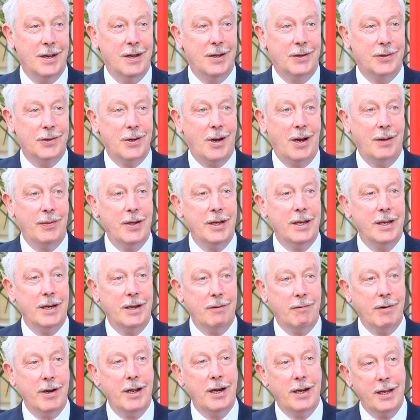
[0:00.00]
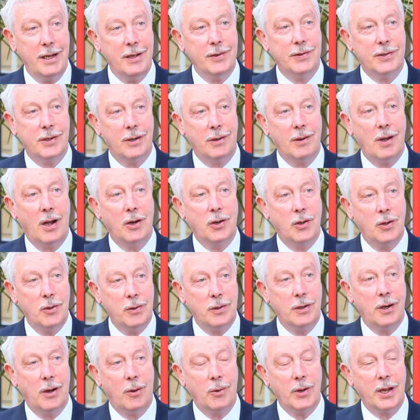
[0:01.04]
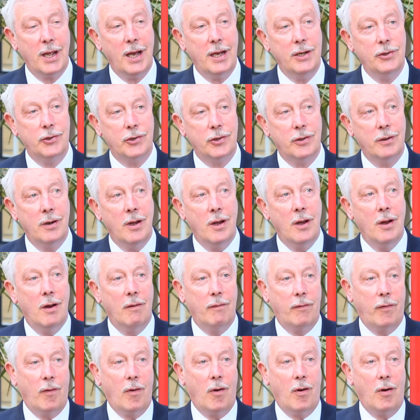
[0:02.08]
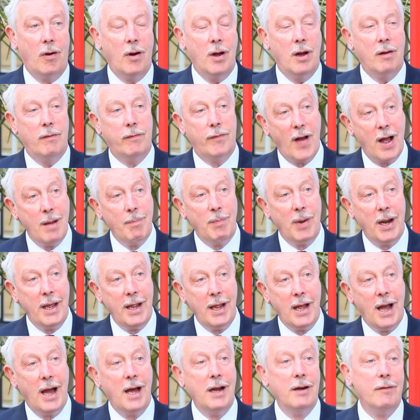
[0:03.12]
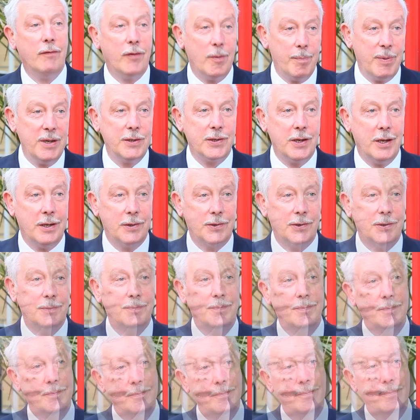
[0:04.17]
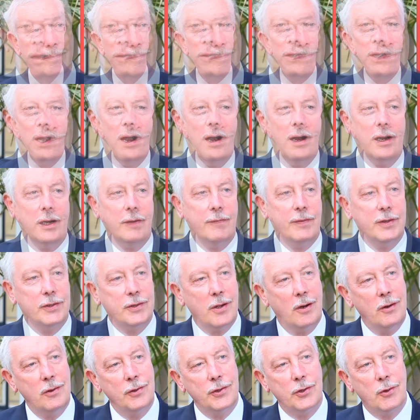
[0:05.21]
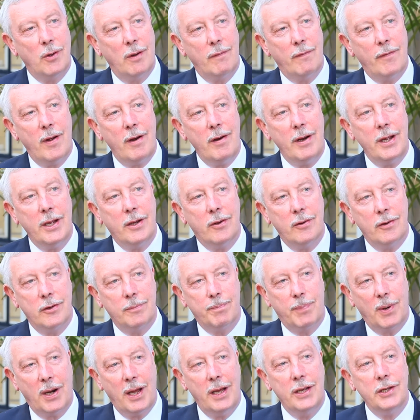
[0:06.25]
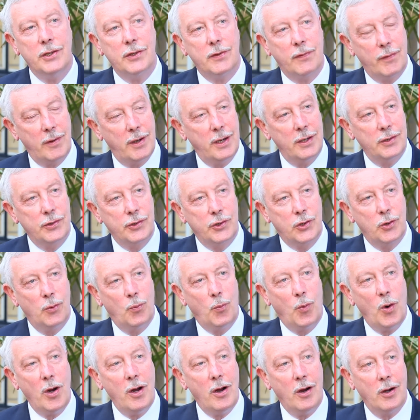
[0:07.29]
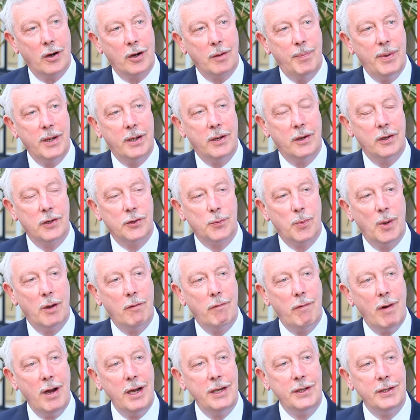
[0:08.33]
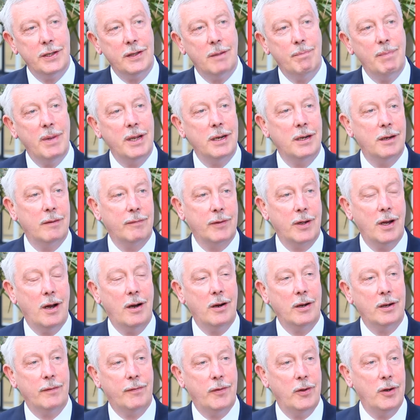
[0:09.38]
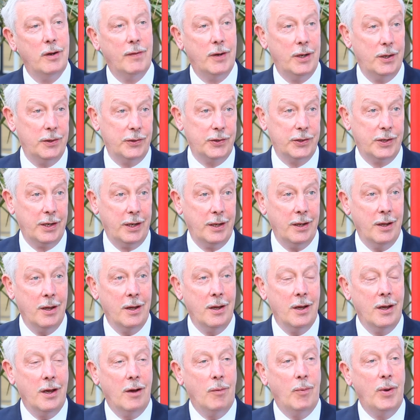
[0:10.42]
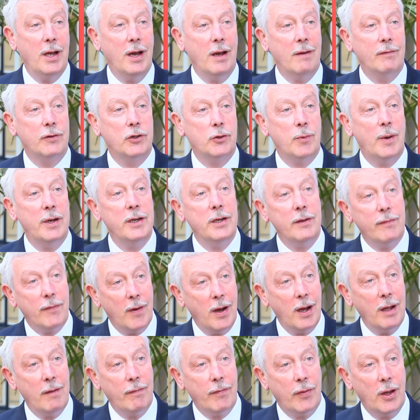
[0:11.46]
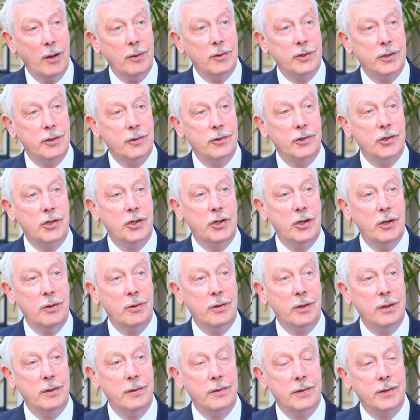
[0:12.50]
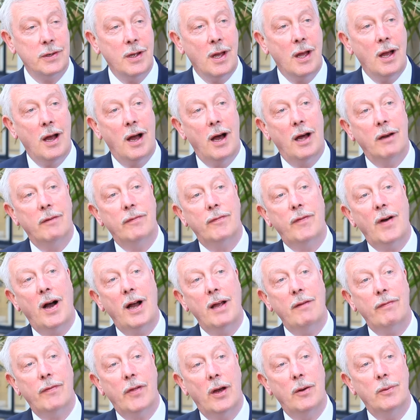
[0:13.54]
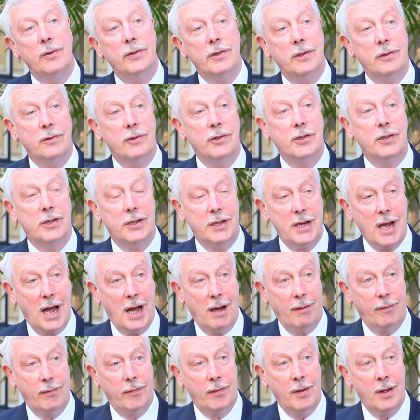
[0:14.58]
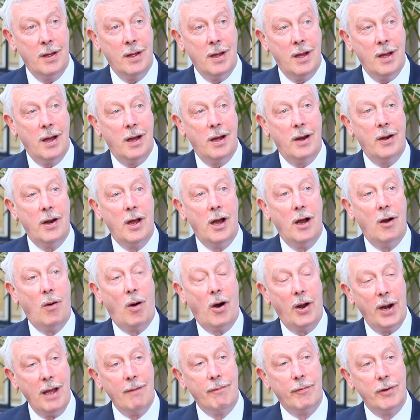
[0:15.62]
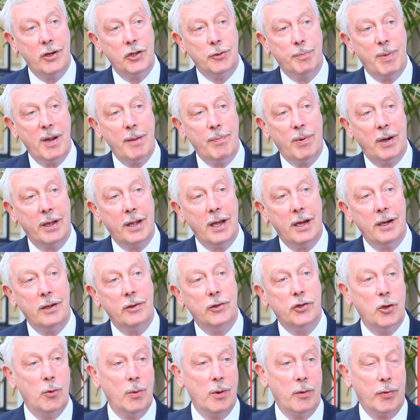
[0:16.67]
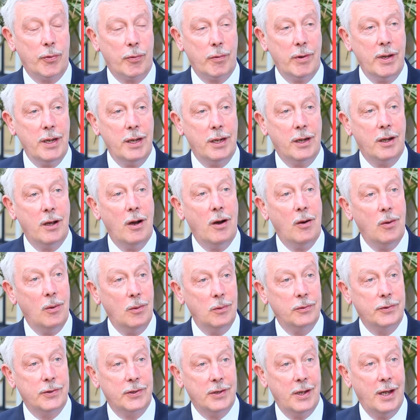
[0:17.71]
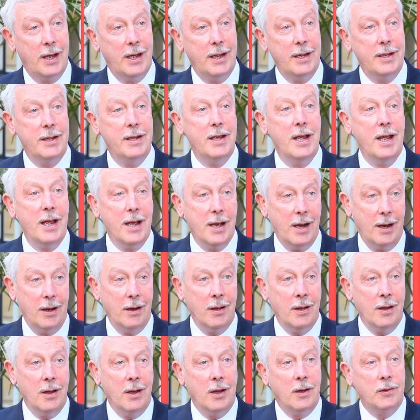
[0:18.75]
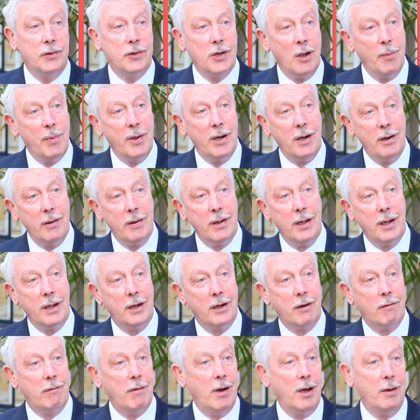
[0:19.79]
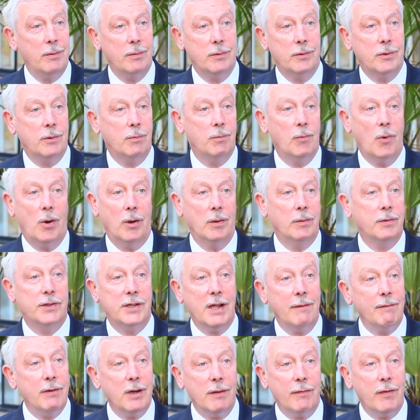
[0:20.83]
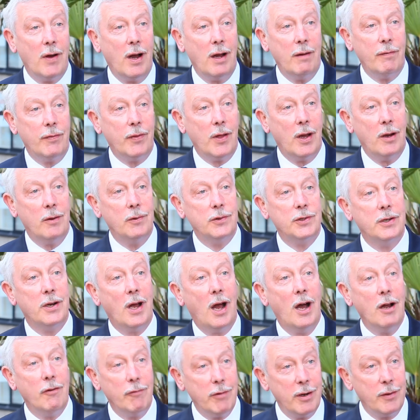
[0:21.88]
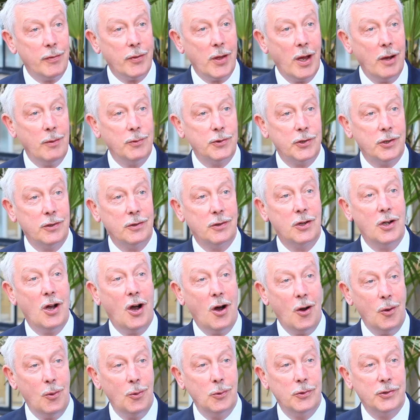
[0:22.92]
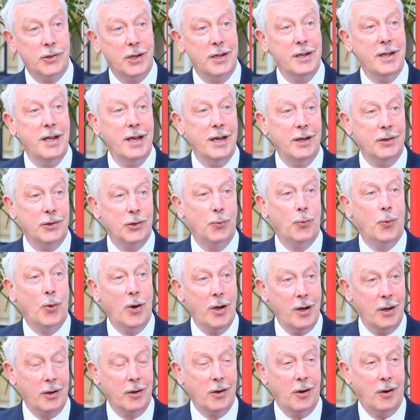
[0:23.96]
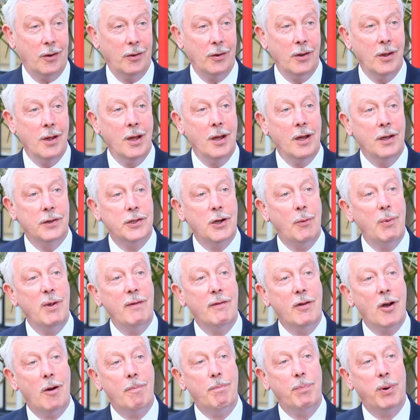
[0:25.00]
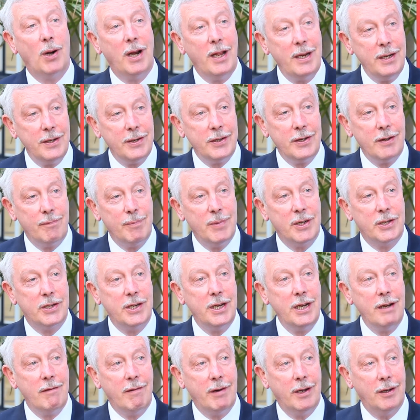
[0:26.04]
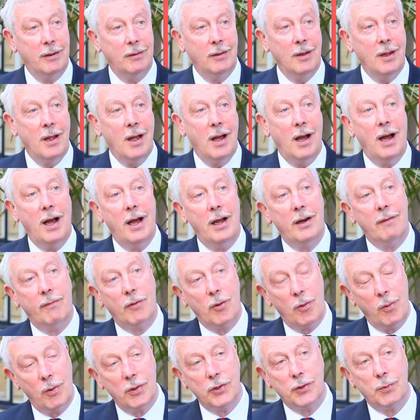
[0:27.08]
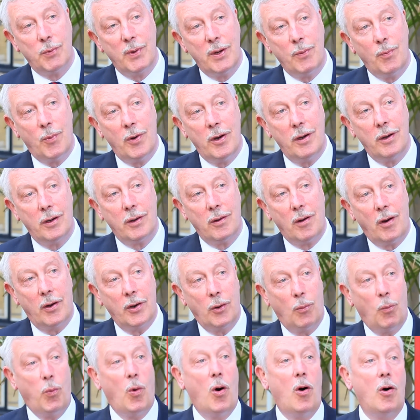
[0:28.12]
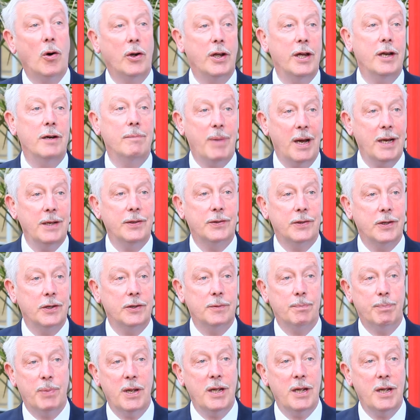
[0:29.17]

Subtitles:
So I think it really is a good location for family and for business. Cardiff is also a very good place for us to work because we're right in the middle of Cardiff University. We have 25,000 students and 5,000 staff. Now, on average, people are getting two or three colds a year. So we're looking at around 75,000, 100,000 colds a year to work on. So we've got plenty of material. And of course, we work on a walk-in basis.